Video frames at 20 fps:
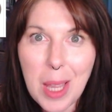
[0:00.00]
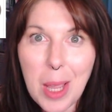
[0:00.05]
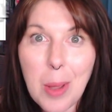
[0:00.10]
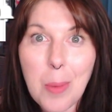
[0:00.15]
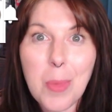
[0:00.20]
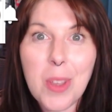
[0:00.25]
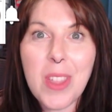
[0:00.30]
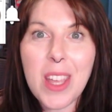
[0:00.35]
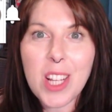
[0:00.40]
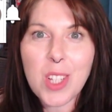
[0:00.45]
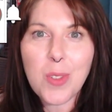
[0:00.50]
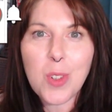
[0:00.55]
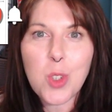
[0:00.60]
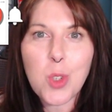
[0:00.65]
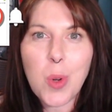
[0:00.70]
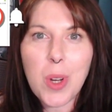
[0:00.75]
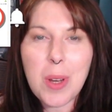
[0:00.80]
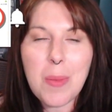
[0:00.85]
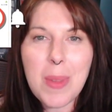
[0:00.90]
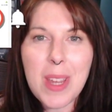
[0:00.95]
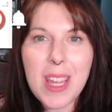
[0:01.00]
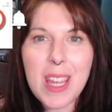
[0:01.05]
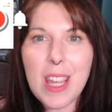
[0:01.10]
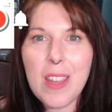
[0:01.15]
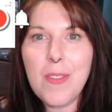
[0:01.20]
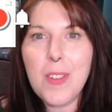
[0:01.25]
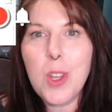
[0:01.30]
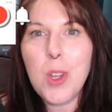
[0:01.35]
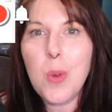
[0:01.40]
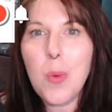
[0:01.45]
But thanks for joining me.
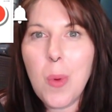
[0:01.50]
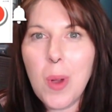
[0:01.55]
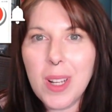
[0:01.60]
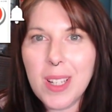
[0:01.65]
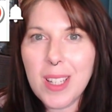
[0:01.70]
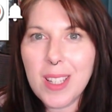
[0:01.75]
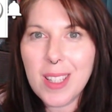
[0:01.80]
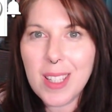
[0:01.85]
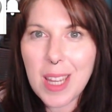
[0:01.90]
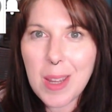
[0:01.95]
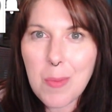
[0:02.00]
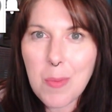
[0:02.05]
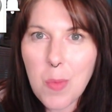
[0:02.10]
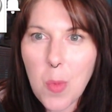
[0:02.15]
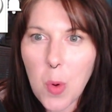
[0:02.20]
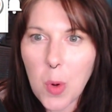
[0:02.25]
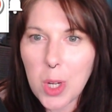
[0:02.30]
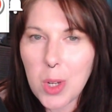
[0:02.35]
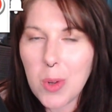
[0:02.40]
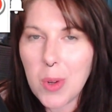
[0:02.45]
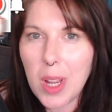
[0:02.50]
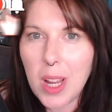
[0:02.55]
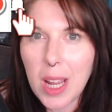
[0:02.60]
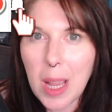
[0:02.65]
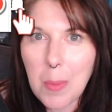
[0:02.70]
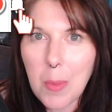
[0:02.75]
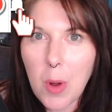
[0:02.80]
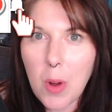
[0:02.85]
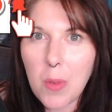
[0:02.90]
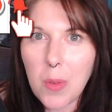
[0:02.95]
If you want to see more, you can
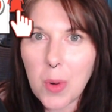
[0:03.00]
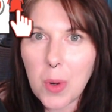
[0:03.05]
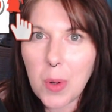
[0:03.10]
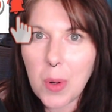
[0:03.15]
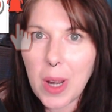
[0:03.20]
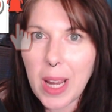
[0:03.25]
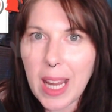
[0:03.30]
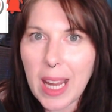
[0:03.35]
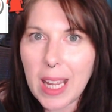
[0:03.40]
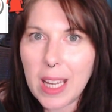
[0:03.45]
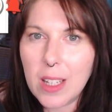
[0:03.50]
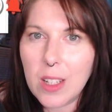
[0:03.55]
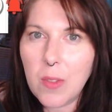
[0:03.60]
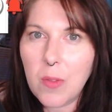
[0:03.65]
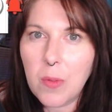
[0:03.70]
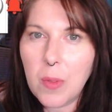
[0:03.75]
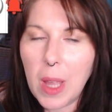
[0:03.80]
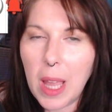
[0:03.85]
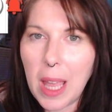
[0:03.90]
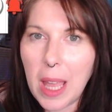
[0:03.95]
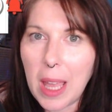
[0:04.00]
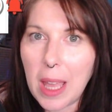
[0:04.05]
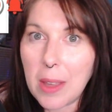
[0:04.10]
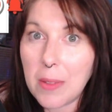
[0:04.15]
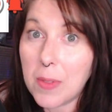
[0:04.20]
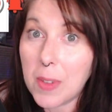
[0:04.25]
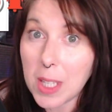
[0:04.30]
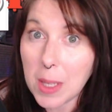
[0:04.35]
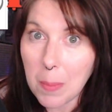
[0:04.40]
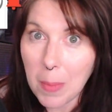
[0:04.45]
come over and
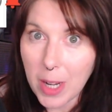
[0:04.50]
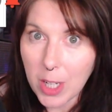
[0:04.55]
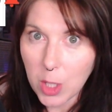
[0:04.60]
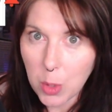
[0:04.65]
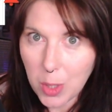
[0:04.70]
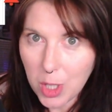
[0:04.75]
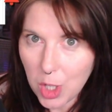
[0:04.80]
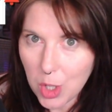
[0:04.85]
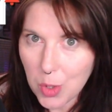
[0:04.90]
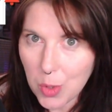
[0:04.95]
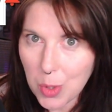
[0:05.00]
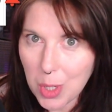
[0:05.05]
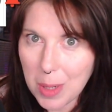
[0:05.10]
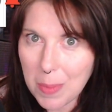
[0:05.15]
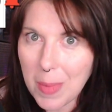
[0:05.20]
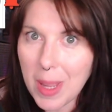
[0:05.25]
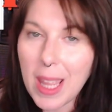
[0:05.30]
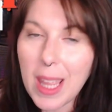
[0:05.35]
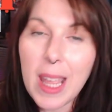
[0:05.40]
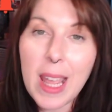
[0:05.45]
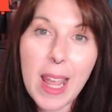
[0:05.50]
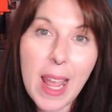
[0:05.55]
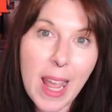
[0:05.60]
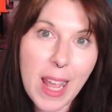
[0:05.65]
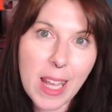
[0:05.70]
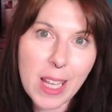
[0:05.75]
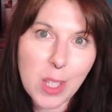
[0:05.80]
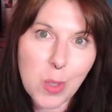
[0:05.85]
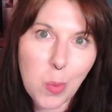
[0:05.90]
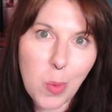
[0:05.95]
visit my Twitch stream,
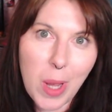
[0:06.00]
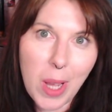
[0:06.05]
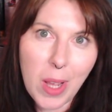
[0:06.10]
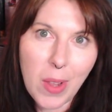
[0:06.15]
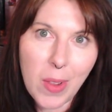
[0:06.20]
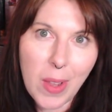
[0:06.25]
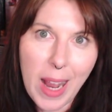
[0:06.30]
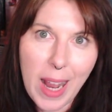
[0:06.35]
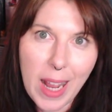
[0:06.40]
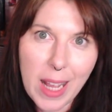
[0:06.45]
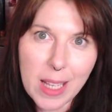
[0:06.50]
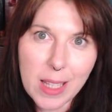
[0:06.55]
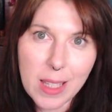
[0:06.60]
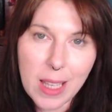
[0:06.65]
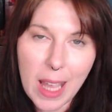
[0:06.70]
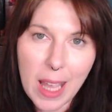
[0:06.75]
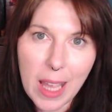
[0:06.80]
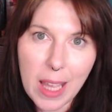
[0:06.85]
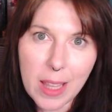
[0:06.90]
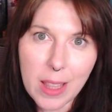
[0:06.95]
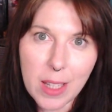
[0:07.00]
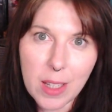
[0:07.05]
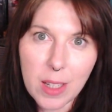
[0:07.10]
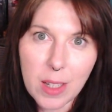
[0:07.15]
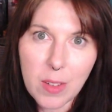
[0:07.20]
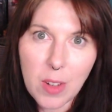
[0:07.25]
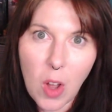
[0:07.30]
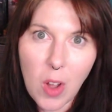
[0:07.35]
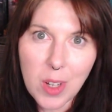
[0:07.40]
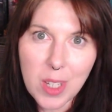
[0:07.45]
as well as the
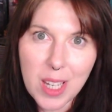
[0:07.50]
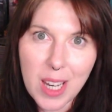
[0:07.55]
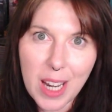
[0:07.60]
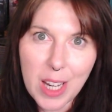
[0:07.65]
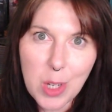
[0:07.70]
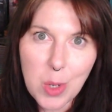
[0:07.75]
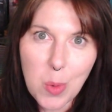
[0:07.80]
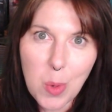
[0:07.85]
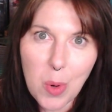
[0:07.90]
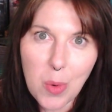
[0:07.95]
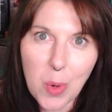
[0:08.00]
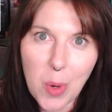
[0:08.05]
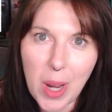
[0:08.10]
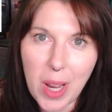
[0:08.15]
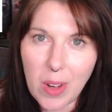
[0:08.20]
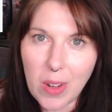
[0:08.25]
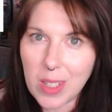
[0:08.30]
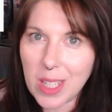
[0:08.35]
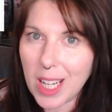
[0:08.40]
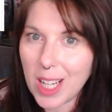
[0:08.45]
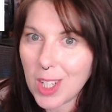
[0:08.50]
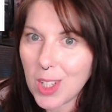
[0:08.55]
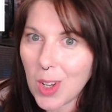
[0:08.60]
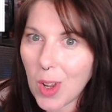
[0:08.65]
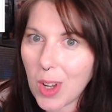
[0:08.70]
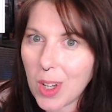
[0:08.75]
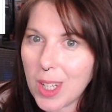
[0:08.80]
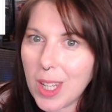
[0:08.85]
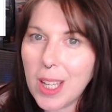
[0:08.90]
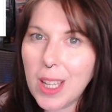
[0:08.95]
content I do over on
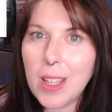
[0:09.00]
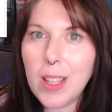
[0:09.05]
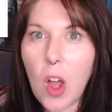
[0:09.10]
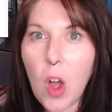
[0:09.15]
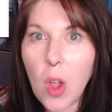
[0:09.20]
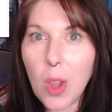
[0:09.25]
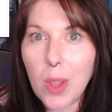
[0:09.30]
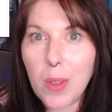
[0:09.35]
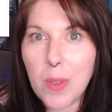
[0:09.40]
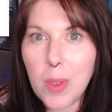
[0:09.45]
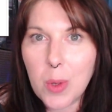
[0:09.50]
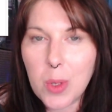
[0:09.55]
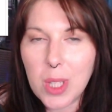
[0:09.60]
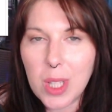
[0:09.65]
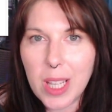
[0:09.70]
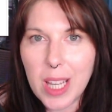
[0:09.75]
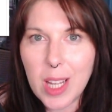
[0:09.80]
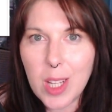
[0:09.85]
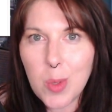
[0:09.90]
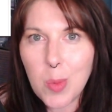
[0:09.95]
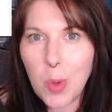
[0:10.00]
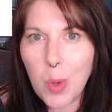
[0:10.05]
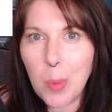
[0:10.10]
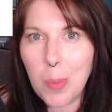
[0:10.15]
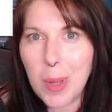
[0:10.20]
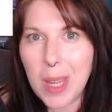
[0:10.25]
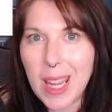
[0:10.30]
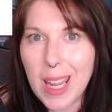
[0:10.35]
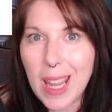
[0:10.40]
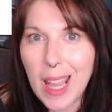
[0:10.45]
TikTok. All of those links will
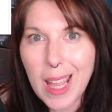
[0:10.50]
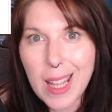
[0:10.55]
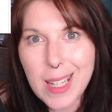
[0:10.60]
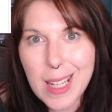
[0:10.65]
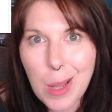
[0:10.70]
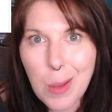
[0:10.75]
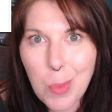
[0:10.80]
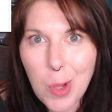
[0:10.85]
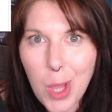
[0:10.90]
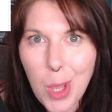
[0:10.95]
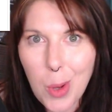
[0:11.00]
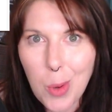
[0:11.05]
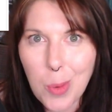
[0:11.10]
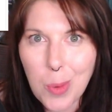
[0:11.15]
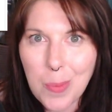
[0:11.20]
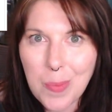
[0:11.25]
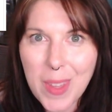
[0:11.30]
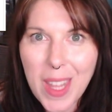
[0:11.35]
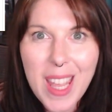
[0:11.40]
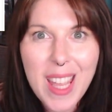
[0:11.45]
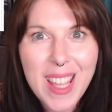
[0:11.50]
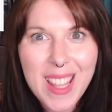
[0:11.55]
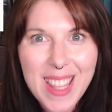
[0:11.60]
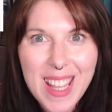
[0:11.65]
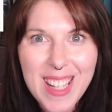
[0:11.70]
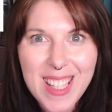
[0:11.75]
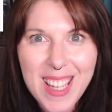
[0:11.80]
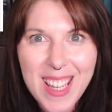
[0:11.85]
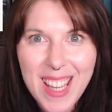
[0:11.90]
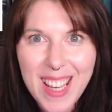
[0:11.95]
be down below.
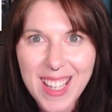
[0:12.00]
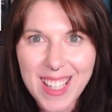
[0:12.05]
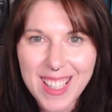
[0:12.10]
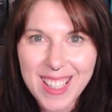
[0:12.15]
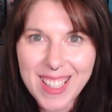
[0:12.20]
Thanks again.